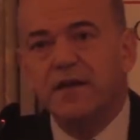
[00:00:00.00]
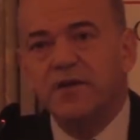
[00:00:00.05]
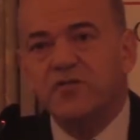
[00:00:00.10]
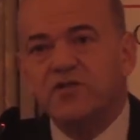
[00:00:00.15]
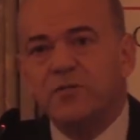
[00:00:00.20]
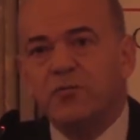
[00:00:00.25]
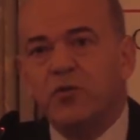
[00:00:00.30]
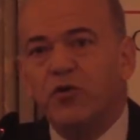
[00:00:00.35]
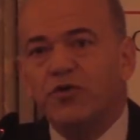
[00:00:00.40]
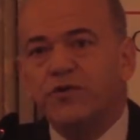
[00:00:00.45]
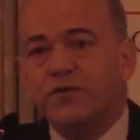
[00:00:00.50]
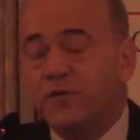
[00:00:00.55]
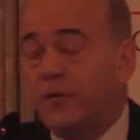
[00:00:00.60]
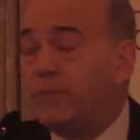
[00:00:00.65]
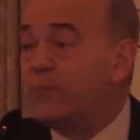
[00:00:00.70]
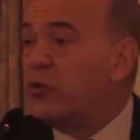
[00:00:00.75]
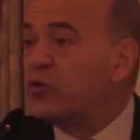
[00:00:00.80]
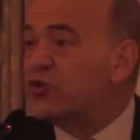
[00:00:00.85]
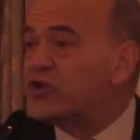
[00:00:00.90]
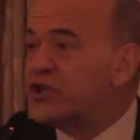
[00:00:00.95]
Gibraltar
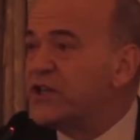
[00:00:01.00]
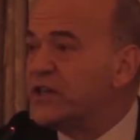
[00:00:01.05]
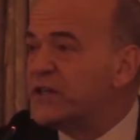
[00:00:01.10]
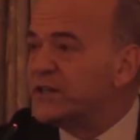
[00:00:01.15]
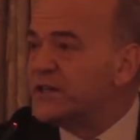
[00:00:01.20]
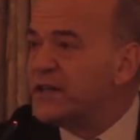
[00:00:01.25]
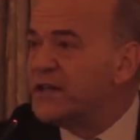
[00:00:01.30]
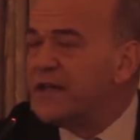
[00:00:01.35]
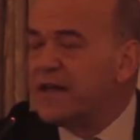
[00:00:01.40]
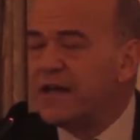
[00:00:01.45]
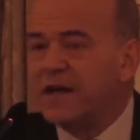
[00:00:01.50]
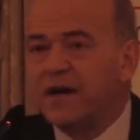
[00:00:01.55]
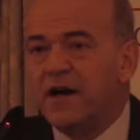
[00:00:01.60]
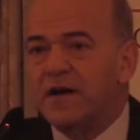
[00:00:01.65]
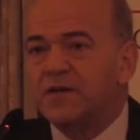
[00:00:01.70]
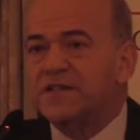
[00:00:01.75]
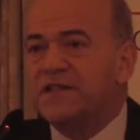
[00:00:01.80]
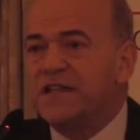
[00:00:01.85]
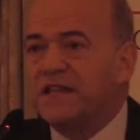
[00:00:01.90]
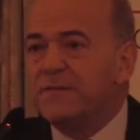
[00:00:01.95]
football shirt,
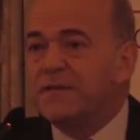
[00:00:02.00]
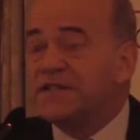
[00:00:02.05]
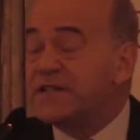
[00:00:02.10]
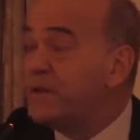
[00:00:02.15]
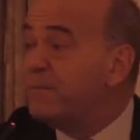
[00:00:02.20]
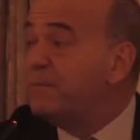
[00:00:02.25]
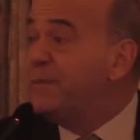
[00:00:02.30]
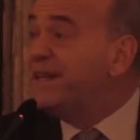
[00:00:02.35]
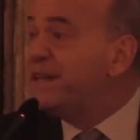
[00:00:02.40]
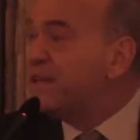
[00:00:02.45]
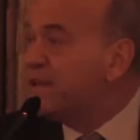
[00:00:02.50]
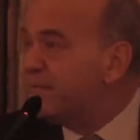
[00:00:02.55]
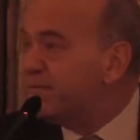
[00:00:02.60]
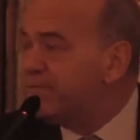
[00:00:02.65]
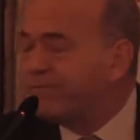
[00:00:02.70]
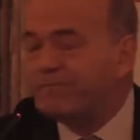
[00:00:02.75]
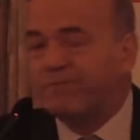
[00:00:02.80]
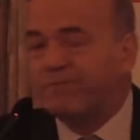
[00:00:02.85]
our team is unbeaten.